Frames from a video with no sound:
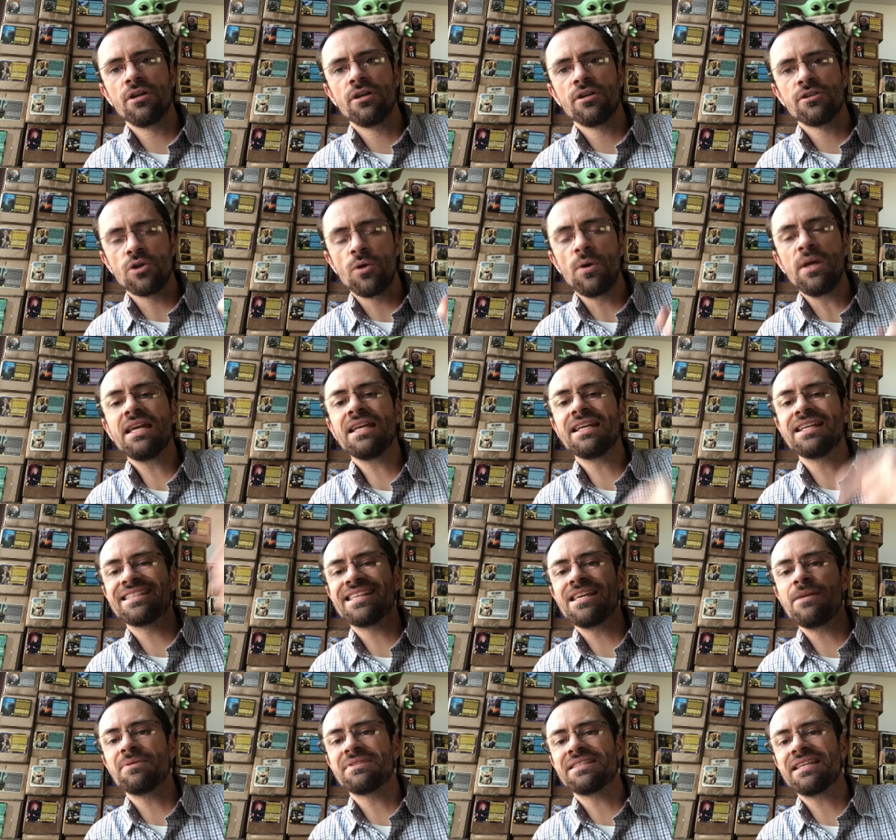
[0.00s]
So he can
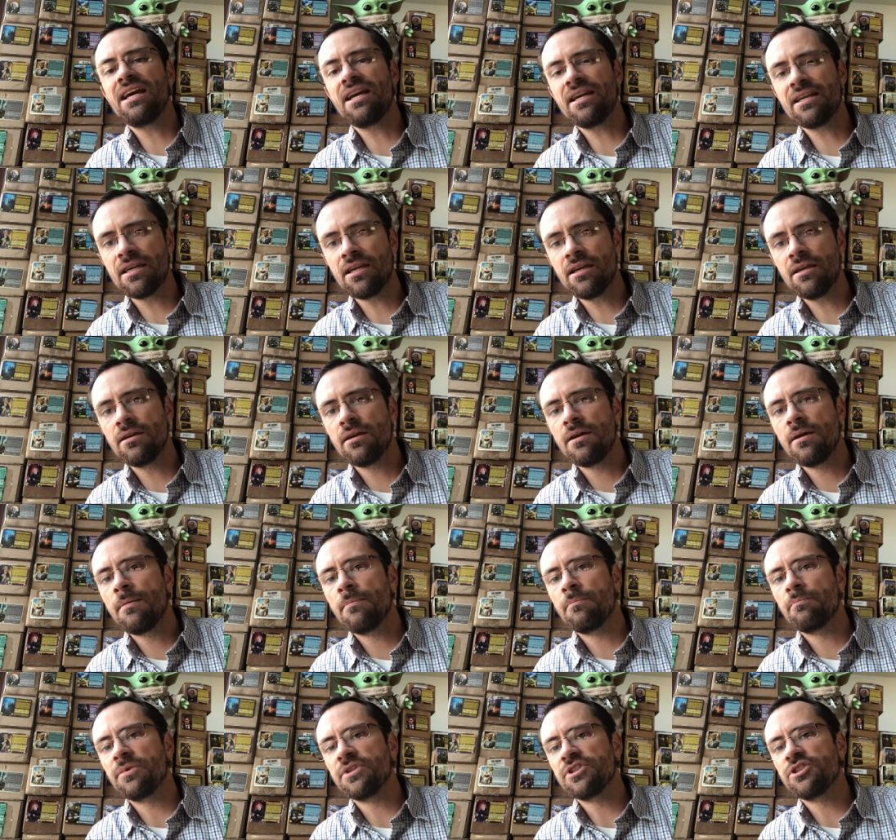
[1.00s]
keep attacking,
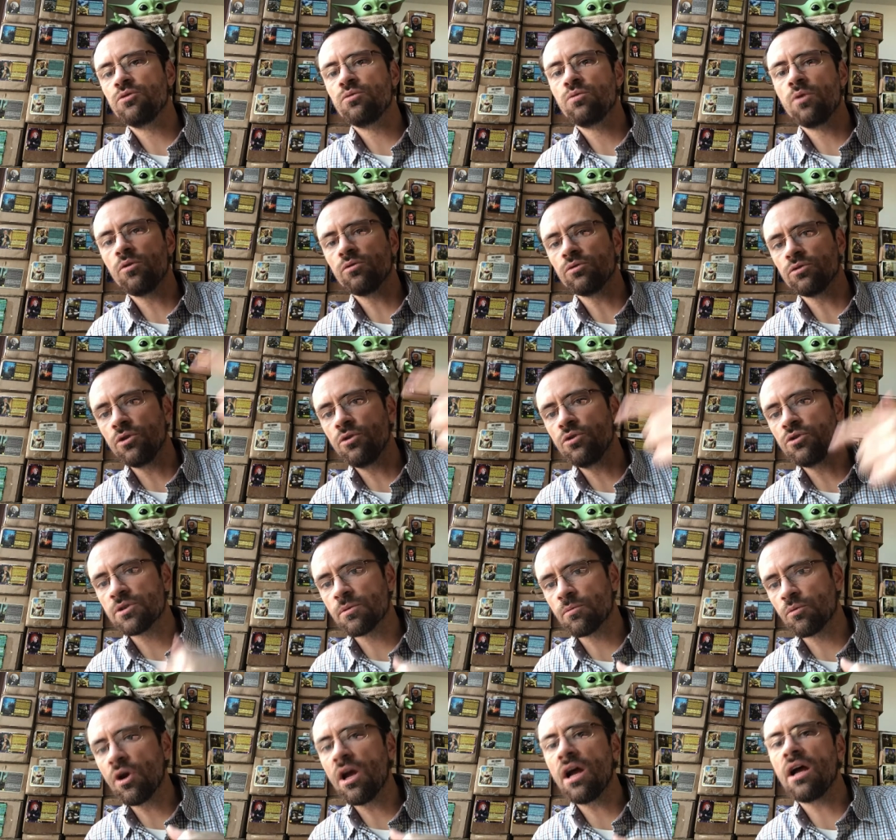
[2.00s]
but you won't lose the
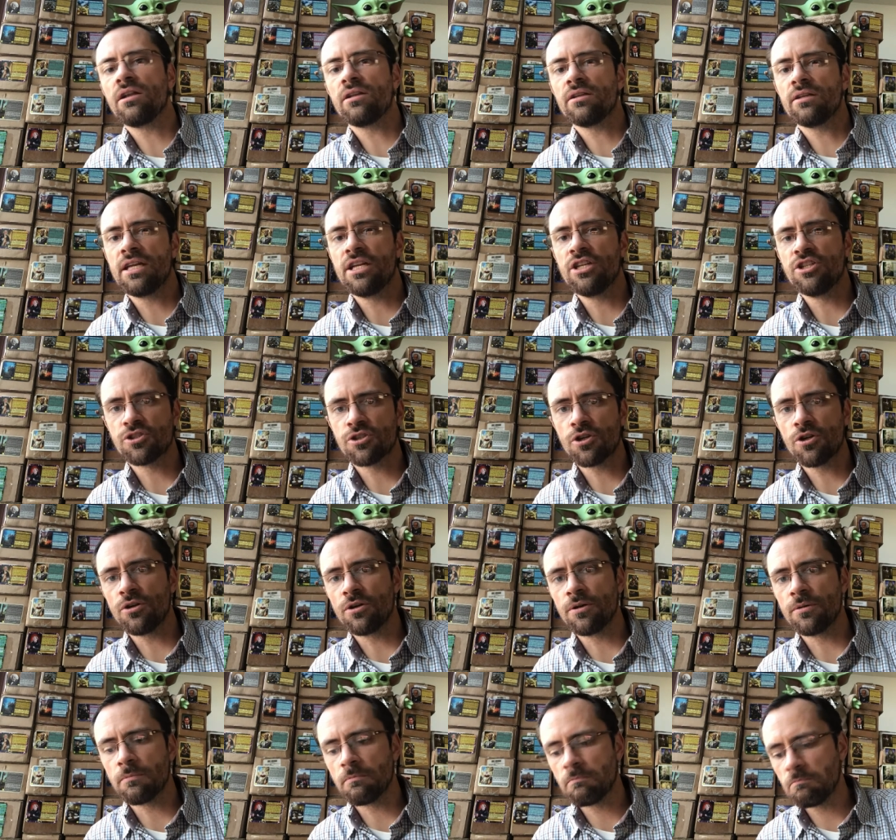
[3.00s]
morale each
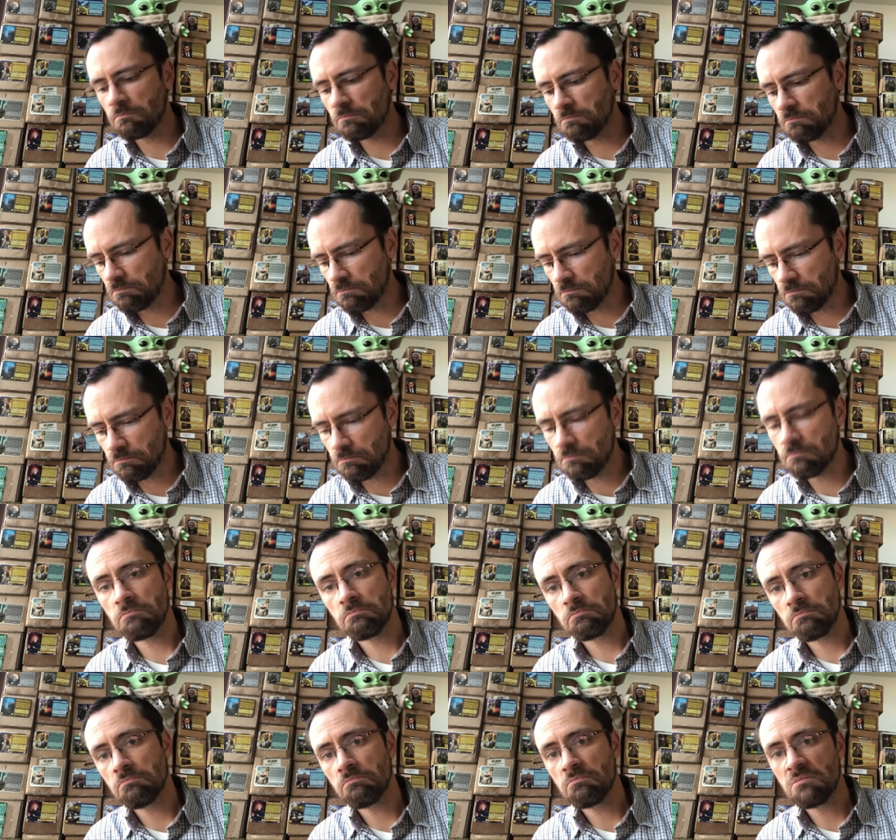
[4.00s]
turn.
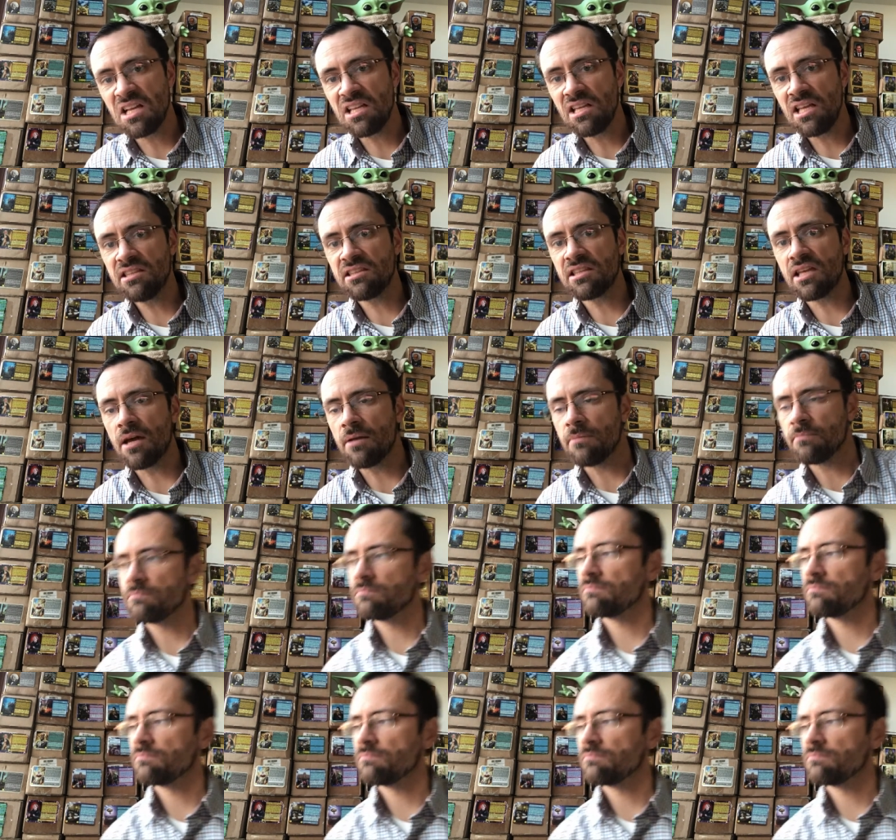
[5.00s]
I like that.